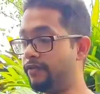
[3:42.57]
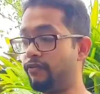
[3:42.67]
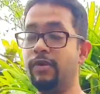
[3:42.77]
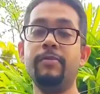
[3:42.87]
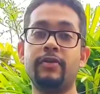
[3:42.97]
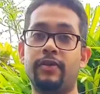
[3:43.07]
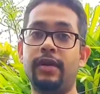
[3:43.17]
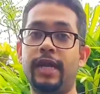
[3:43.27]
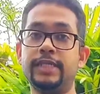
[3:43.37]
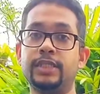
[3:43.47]
to
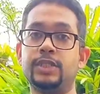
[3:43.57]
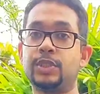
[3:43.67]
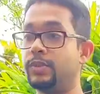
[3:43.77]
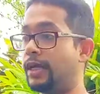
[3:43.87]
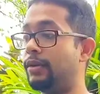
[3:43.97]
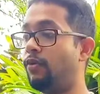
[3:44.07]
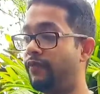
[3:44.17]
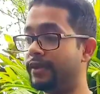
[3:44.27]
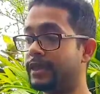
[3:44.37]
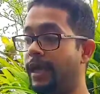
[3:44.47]
re-mineralize so that
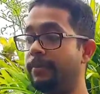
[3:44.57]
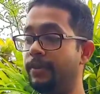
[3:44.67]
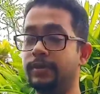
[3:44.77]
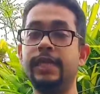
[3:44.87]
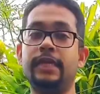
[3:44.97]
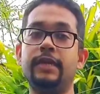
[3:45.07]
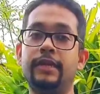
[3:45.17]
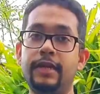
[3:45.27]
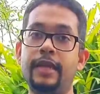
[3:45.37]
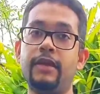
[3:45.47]
over time you're taking
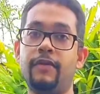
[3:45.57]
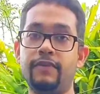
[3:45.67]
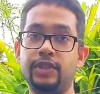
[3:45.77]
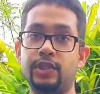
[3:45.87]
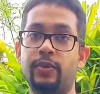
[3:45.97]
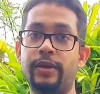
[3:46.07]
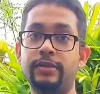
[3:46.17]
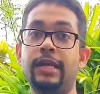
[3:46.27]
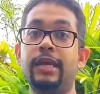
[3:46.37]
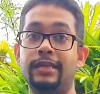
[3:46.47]
care of the
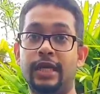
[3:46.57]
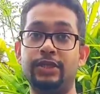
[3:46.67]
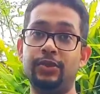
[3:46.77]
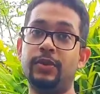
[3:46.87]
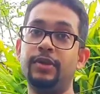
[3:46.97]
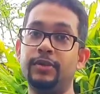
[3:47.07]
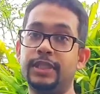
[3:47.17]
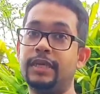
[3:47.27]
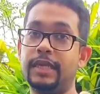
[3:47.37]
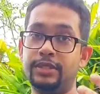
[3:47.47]
soil that you are
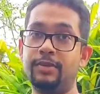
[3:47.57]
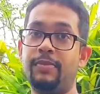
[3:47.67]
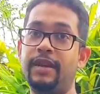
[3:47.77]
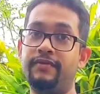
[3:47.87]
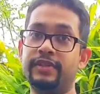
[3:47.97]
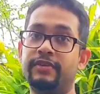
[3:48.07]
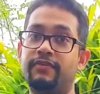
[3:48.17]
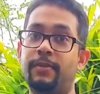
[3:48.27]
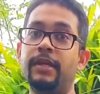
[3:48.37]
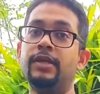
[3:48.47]
using and that you're benefiting
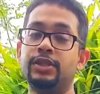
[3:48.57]
from.